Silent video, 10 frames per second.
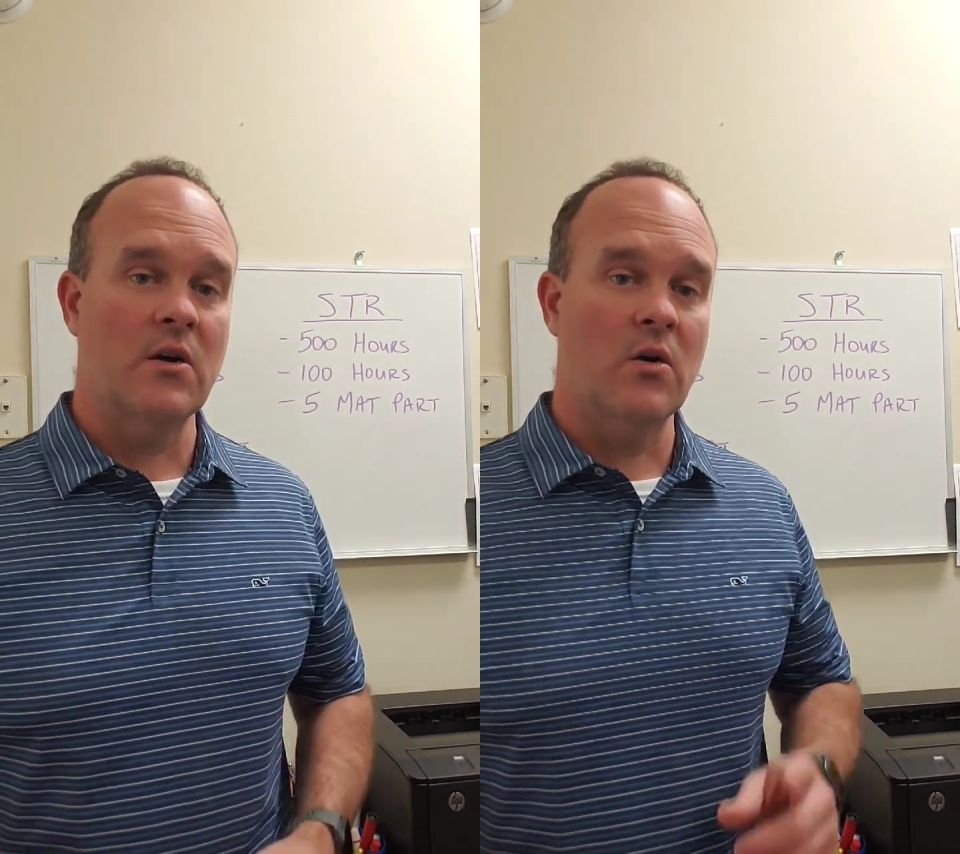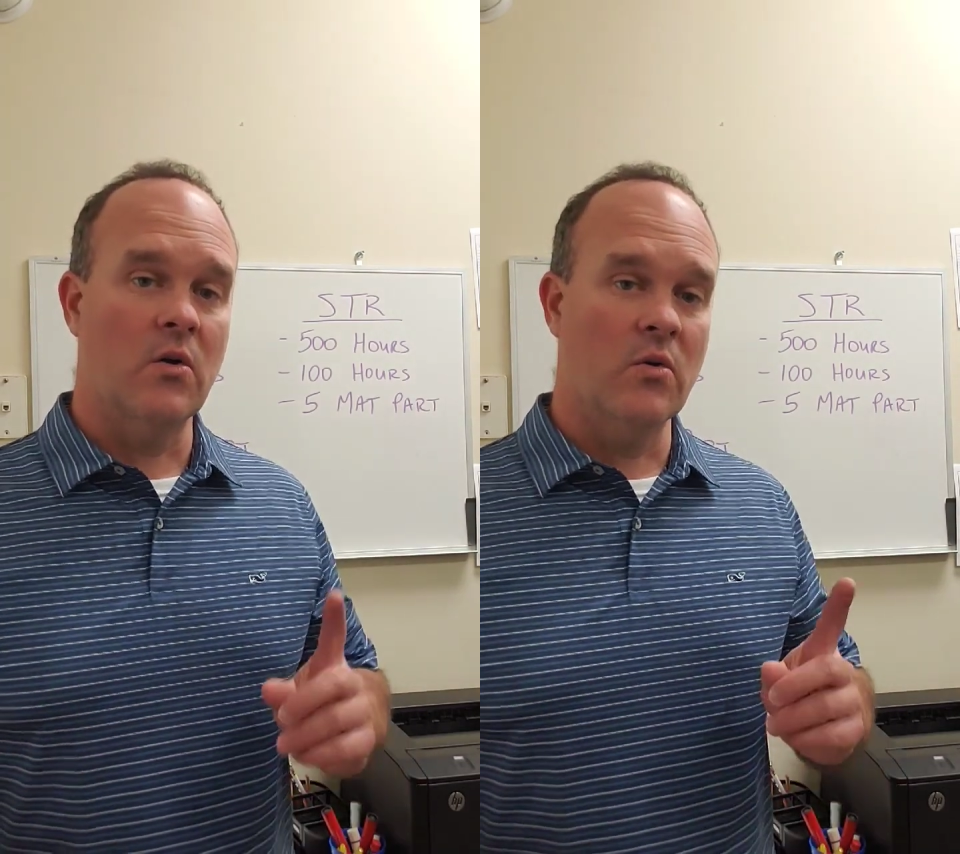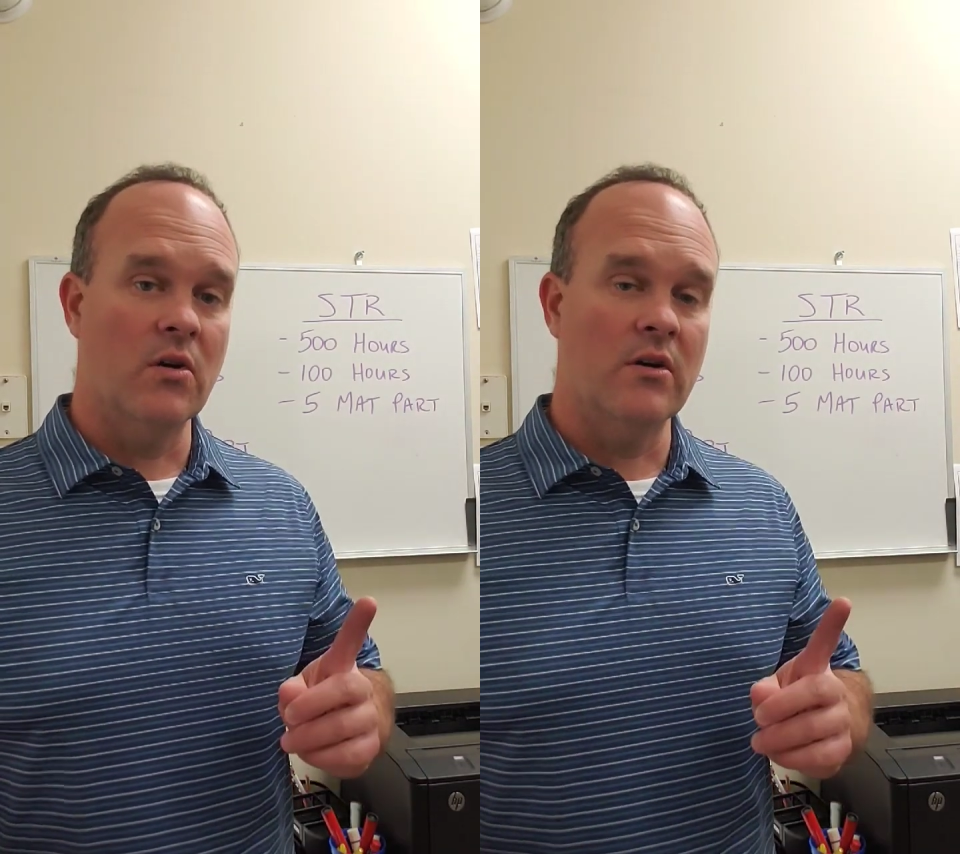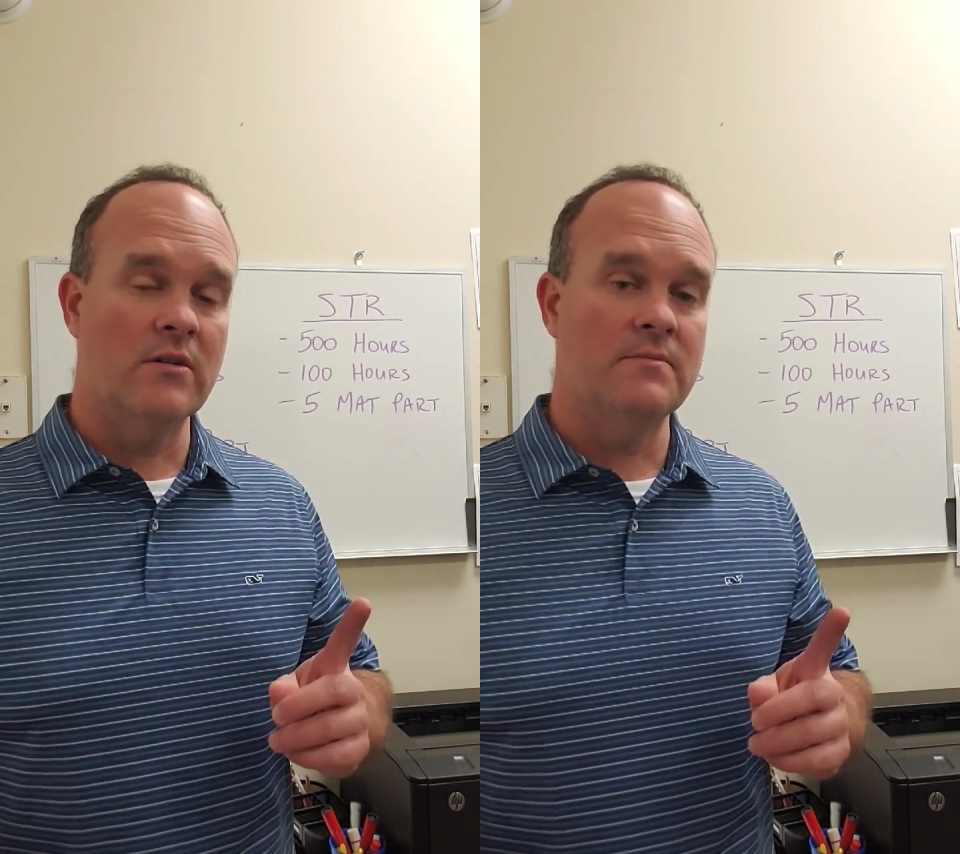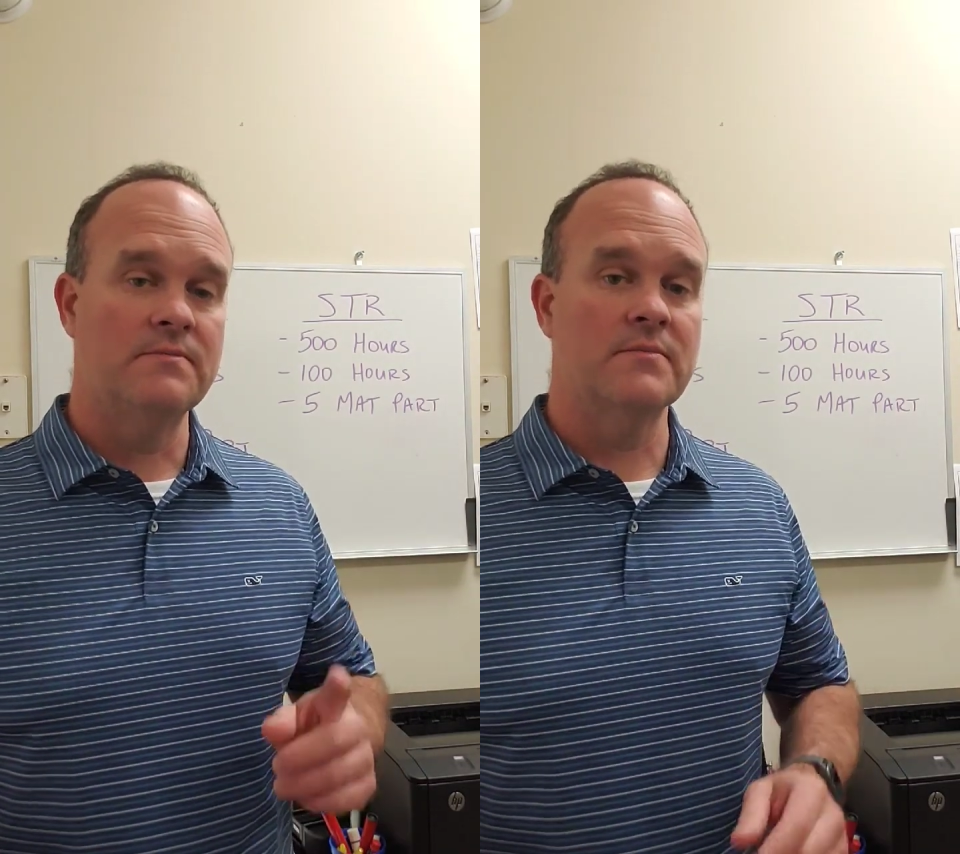
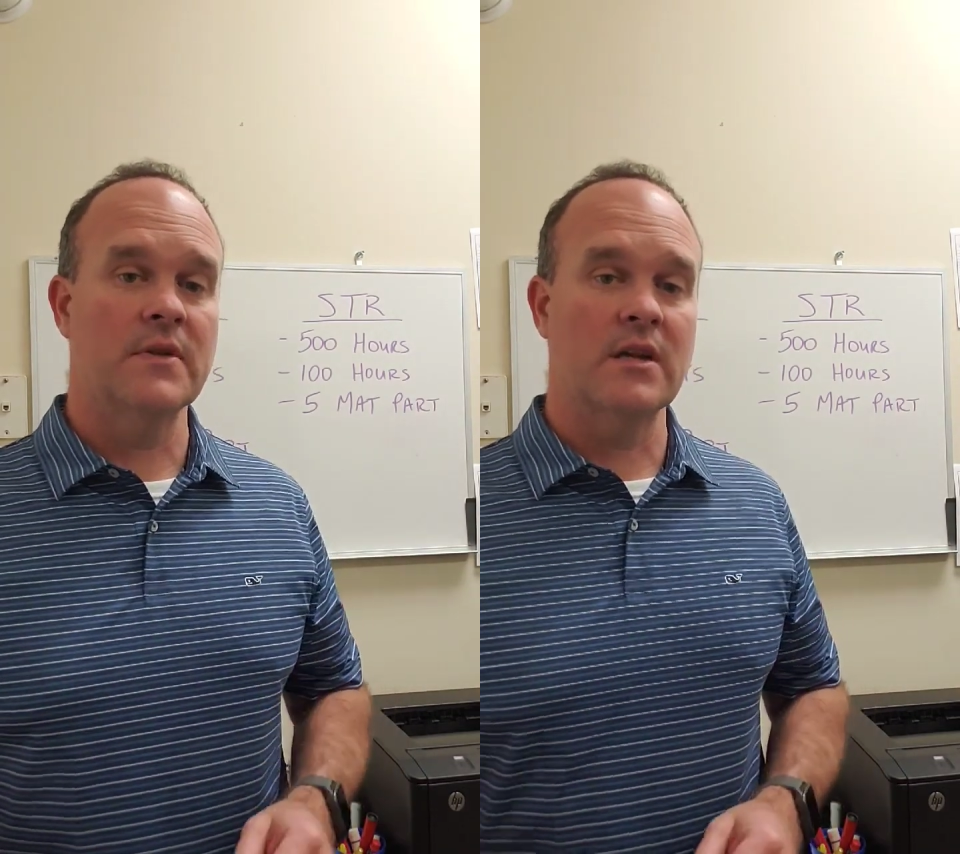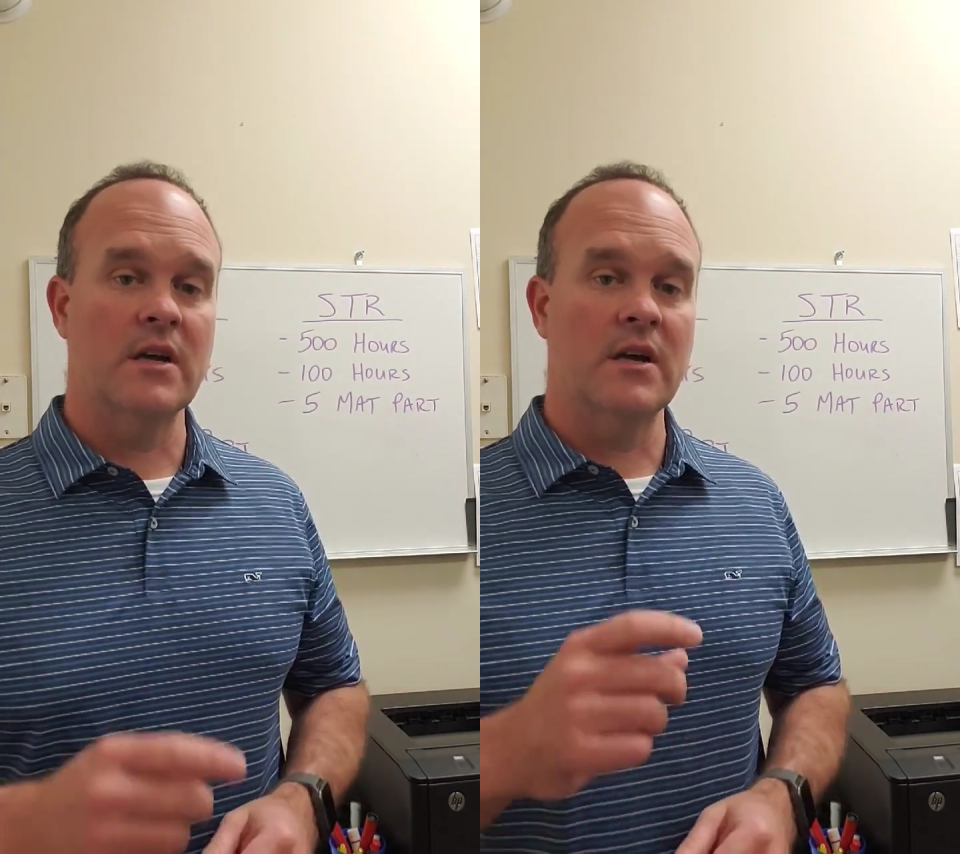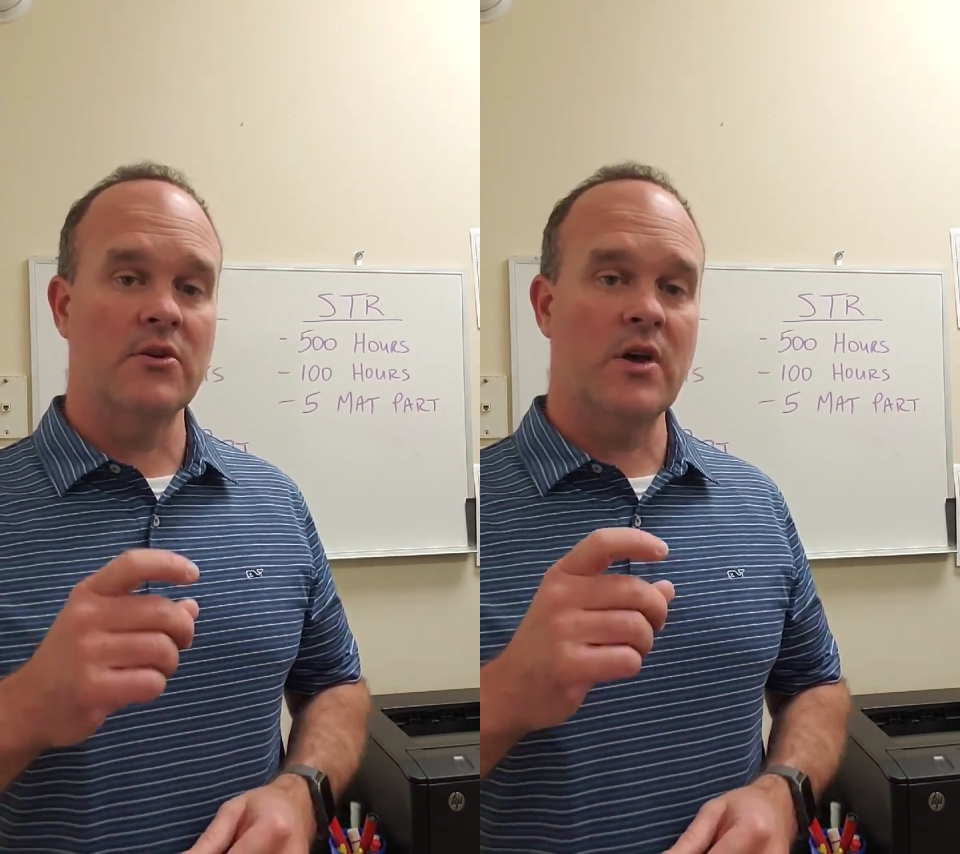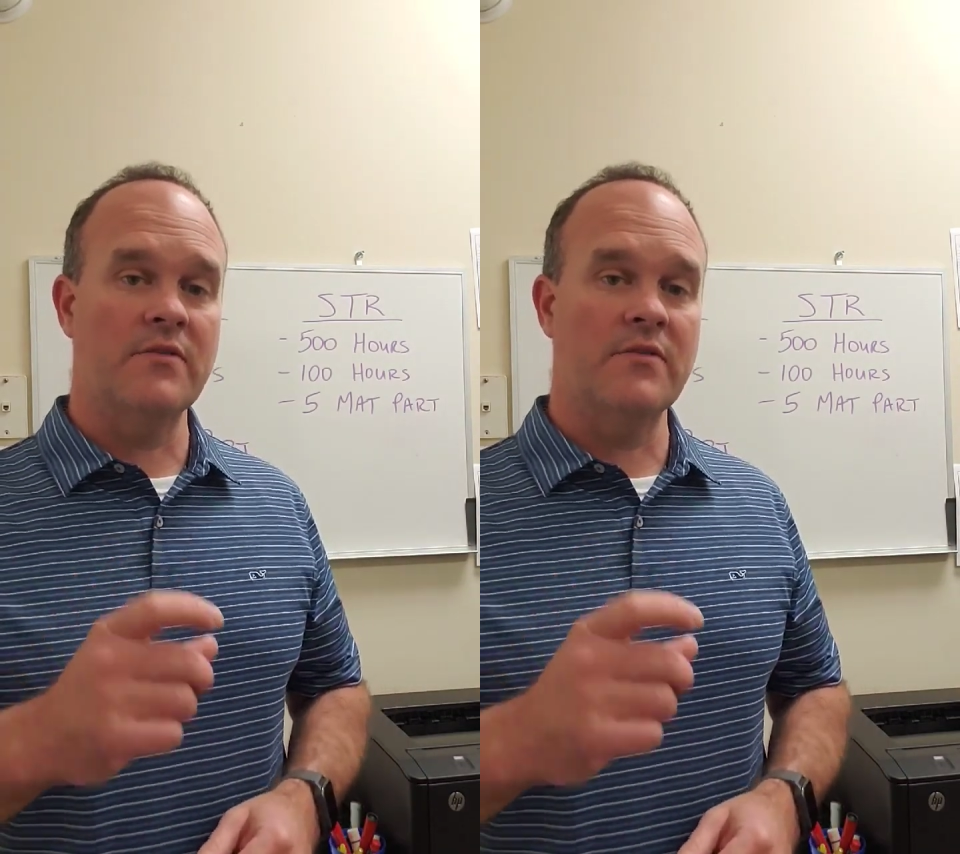or you